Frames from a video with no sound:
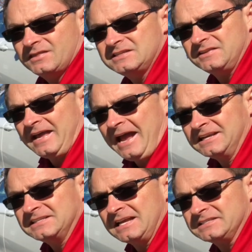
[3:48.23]
This is the
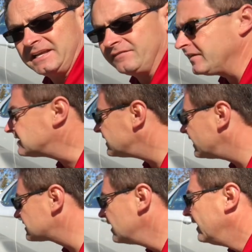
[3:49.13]
XSE
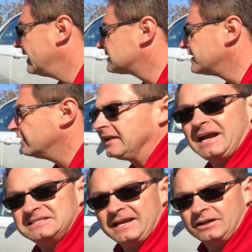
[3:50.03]
V6. It's nearly
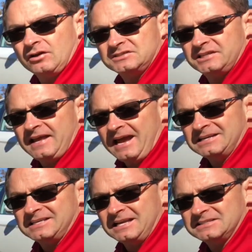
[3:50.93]
identical to the
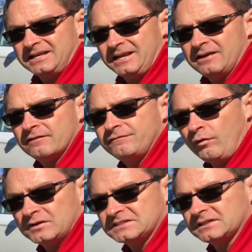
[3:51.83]
XSE four